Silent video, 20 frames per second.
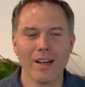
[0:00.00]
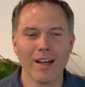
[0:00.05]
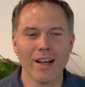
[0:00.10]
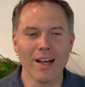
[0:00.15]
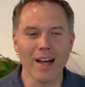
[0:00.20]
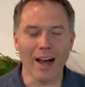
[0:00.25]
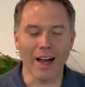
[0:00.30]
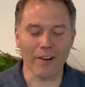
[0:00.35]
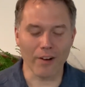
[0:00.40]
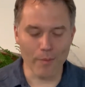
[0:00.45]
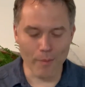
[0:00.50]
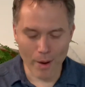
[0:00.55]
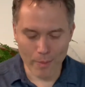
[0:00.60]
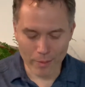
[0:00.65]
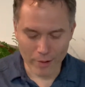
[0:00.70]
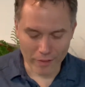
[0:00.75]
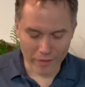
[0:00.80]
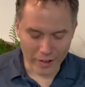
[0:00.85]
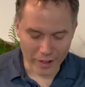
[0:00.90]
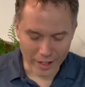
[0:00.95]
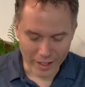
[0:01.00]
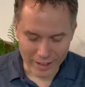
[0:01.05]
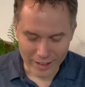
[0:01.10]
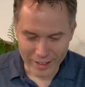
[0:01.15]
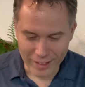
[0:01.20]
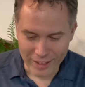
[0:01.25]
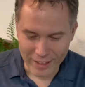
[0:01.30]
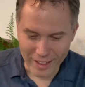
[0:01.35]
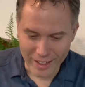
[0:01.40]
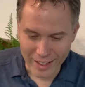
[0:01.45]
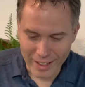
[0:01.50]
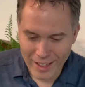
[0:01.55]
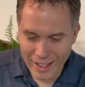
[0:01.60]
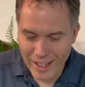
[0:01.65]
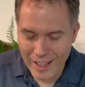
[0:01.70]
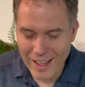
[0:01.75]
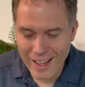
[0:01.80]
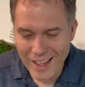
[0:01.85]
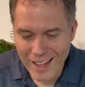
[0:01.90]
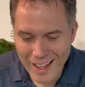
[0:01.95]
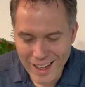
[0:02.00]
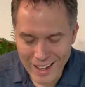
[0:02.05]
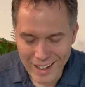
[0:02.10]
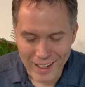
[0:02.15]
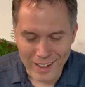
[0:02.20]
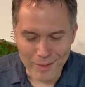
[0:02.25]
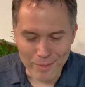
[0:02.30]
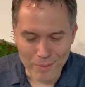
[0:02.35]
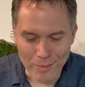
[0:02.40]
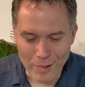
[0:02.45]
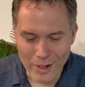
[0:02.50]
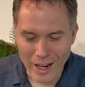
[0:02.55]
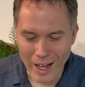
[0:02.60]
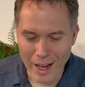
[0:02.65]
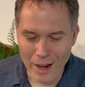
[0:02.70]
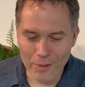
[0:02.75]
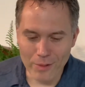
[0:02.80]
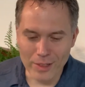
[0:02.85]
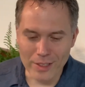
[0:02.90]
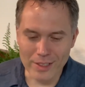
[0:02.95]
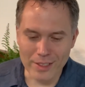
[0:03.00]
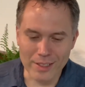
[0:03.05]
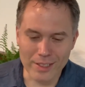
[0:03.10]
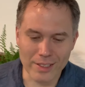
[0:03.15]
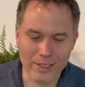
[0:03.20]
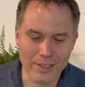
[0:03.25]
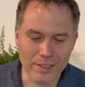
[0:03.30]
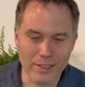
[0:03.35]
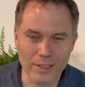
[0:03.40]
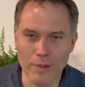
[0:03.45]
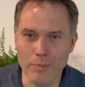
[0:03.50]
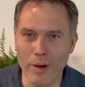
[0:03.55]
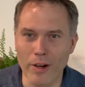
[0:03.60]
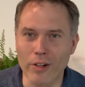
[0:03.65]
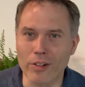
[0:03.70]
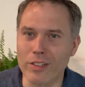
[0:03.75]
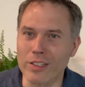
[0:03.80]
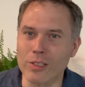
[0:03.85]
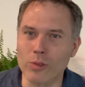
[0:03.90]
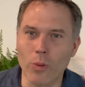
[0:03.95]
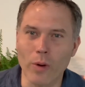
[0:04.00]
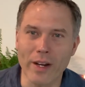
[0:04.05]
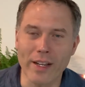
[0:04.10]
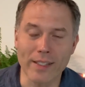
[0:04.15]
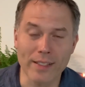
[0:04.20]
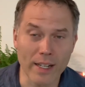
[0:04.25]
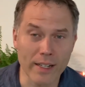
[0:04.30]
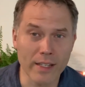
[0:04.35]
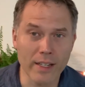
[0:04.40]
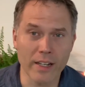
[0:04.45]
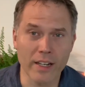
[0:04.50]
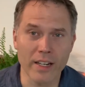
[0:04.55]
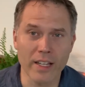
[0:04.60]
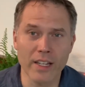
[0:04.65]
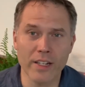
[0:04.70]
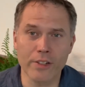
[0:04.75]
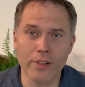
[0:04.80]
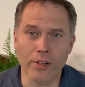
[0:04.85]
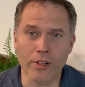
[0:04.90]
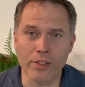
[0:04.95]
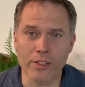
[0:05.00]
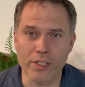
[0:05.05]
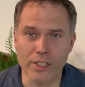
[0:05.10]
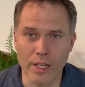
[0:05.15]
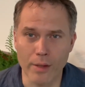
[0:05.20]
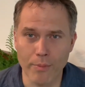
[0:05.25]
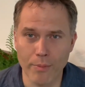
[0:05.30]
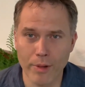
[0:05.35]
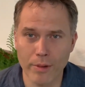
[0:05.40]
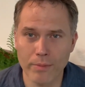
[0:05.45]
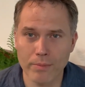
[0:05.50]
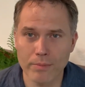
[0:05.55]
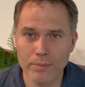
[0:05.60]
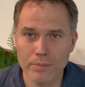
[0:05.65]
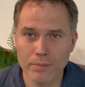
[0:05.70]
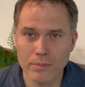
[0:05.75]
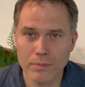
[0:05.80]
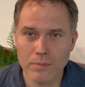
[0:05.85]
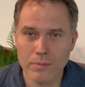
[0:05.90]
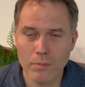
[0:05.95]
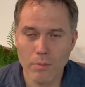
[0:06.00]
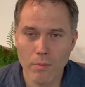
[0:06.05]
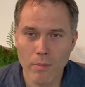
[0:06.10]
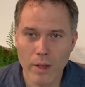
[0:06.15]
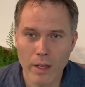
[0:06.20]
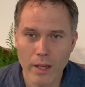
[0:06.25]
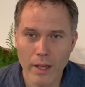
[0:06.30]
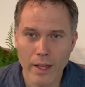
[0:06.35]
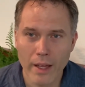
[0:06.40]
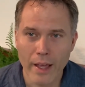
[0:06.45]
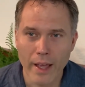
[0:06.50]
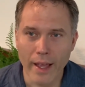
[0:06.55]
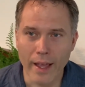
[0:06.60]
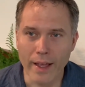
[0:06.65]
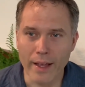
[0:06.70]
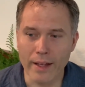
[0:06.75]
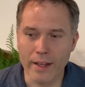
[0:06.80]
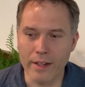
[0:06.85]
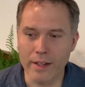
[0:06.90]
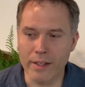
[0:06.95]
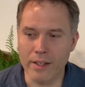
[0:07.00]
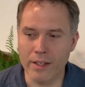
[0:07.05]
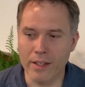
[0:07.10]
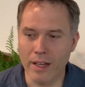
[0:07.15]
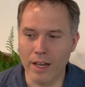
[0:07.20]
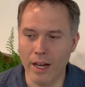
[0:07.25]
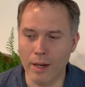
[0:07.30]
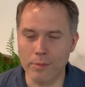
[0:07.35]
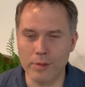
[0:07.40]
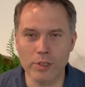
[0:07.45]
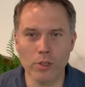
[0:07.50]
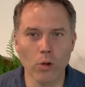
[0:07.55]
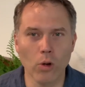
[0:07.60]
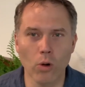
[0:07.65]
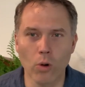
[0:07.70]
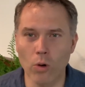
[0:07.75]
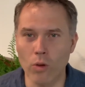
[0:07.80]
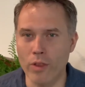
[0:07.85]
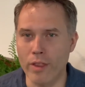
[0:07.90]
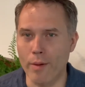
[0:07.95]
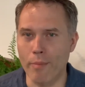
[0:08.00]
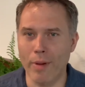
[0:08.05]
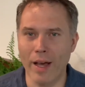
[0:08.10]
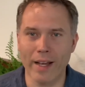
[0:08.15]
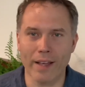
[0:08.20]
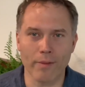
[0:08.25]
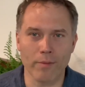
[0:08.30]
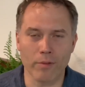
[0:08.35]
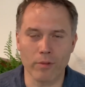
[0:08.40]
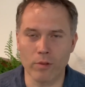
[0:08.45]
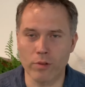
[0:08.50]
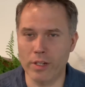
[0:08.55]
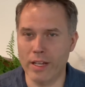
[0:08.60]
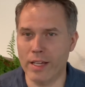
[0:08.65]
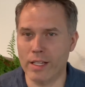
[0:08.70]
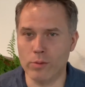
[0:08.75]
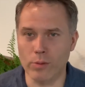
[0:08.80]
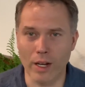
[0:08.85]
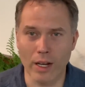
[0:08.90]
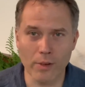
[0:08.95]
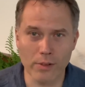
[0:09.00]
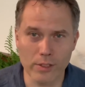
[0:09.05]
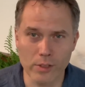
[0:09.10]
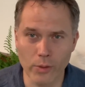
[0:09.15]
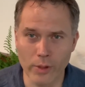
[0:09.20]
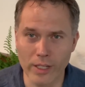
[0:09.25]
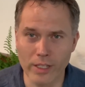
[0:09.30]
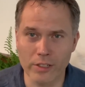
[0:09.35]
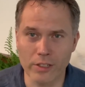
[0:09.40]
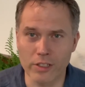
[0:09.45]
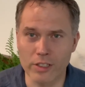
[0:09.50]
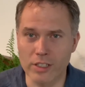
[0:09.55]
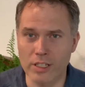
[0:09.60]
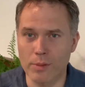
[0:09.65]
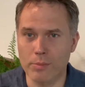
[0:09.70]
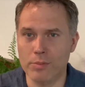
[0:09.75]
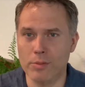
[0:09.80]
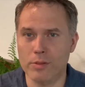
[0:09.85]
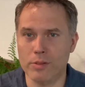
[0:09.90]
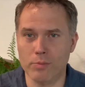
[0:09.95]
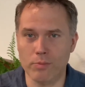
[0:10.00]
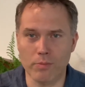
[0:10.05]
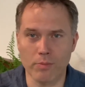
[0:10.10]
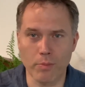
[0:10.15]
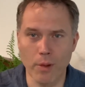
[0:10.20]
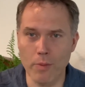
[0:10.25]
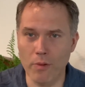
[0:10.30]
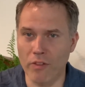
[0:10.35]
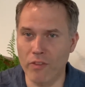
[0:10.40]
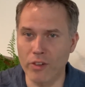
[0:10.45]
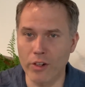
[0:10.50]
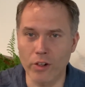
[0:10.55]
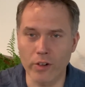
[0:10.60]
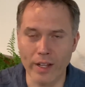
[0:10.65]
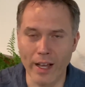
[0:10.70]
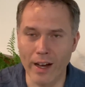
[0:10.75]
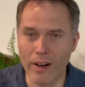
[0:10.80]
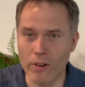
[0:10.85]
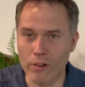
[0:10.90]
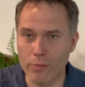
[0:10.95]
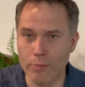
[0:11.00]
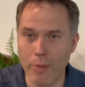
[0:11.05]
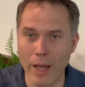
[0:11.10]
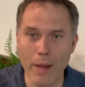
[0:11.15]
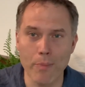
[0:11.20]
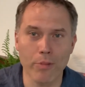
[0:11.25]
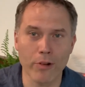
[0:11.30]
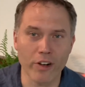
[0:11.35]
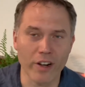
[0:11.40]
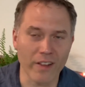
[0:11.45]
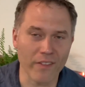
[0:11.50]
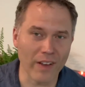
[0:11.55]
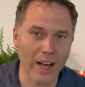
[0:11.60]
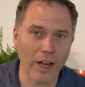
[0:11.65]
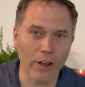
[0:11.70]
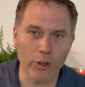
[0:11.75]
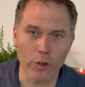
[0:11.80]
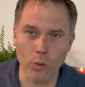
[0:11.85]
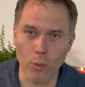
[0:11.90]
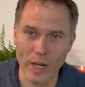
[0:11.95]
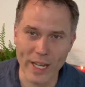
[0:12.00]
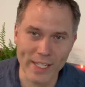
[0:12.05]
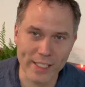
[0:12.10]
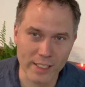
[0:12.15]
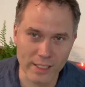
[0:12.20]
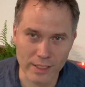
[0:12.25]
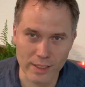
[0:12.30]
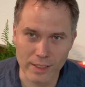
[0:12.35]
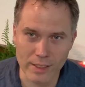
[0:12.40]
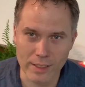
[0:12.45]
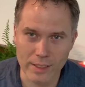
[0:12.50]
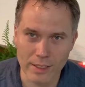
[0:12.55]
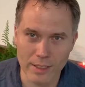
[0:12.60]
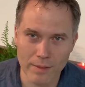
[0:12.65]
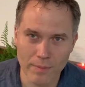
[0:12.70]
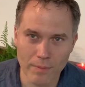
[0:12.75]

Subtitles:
I remember very clearly when I was in my early 20s, I did an internship. And I'm so old that back in the days when I was doing internships, people filled out paper evaluations.